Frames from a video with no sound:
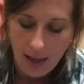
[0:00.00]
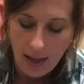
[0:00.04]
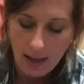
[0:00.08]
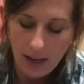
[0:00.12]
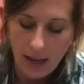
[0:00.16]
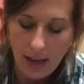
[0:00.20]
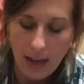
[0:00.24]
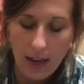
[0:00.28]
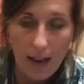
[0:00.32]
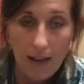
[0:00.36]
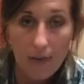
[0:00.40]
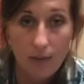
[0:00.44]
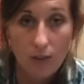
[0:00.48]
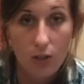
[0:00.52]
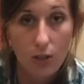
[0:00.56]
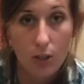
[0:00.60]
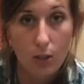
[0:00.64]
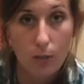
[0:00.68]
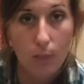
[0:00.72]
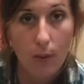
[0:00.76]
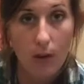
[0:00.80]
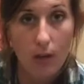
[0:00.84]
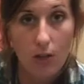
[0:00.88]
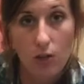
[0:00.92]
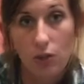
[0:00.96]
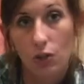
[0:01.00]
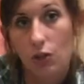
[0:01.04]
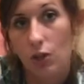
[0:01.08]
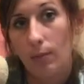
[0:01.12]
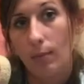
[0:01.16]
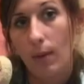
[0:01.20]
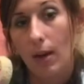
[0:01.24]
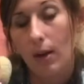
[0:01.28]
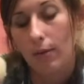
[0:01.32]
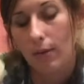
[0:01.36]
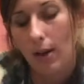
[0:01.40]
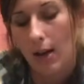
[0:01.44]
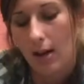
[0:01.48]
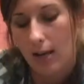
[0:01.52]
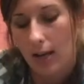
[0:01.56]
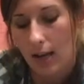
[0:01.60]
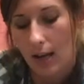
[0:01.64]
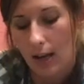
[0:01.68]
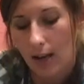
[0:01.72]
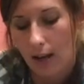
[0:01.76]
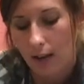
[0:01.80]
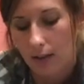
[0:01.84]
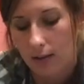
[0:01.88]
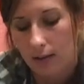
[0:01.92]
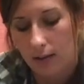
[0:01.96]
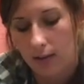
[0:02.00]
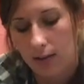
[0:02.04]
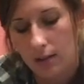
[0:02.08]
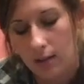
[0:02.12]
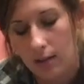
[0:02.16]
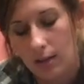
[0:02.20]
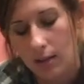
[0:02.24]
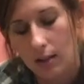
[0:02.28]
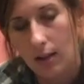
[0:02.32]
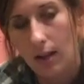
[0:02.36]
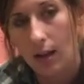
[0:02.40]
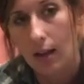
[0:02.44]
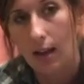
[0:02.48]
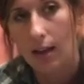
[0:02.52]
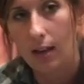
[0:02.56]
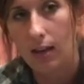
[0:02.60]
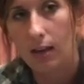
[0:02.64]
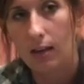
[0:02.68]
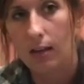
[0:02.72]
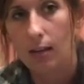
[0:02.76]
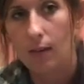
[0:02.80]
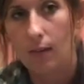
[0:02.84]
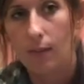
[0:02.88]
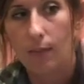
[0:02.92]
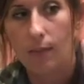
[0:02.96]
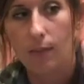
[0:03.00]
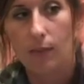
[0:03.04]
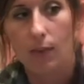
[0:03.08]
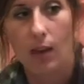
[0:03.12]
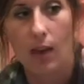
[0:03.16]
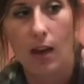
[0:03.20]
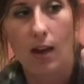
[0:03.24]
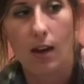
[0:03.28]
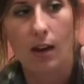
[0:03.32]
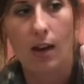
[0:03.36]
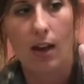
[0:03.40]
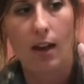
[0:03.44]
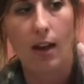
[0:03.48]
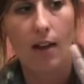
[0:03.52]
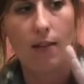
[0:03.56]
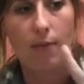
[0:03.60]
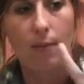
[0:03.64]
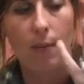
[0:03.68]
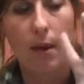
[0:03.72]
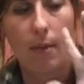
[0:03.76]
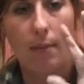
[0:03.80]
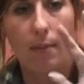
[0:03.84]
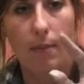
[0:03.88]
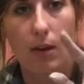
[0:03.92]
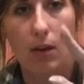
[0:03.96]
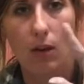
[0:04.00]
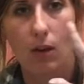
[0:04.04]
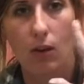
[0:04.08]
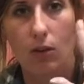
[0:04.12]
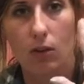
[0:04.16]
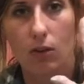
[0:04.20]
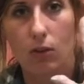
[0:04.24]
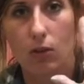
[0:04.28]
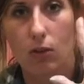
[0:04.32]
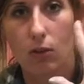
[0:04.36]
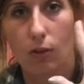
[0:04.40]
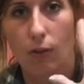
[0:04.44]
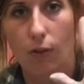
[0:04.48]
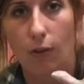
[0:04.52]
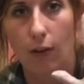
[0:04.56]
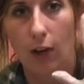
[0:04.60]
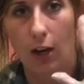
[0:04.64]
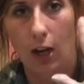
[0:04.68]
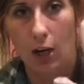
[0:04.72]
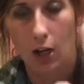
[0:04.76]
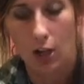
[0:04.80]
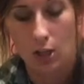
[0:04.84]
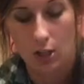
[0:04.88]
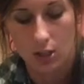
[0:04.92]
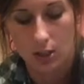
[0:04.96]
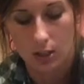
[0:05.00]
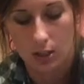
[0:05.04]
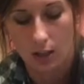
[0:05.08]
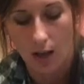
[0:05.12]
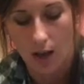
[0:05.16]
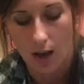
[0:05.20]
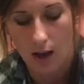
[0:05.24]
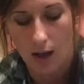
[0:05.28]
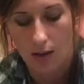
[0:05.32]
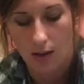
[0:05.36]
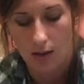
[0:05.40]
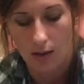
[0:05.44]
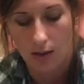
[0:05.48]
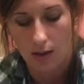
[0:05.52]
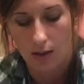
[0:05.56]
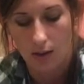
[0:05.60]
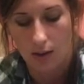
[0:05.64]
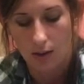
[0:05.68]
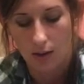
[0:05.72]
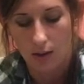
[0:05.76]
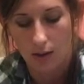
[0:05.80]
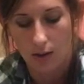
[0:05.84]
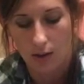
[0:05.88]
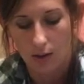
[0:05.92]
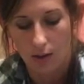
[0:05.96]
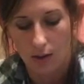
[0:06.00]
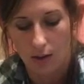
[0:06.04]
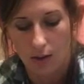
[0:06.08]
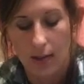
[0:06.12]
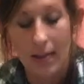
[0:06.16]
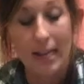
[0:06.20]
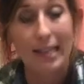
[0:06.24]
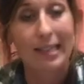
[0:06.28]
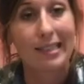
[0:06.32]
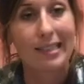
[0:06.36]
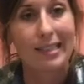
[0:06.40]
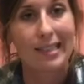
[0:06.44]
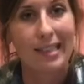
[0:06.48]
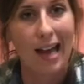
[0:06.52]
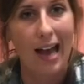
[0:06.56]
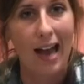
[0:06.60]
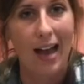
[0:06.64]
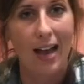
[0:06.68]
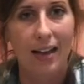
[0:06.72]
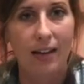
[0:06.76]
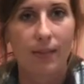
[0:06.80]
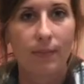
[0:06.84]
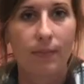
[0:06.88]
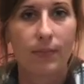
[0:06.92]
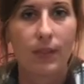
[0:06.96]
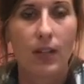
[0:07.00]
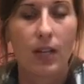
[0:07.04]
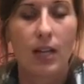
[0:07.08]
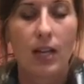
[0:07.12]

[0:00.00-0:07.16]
And I have the sponge in my right hand and then I have my middle two fingers on the inside.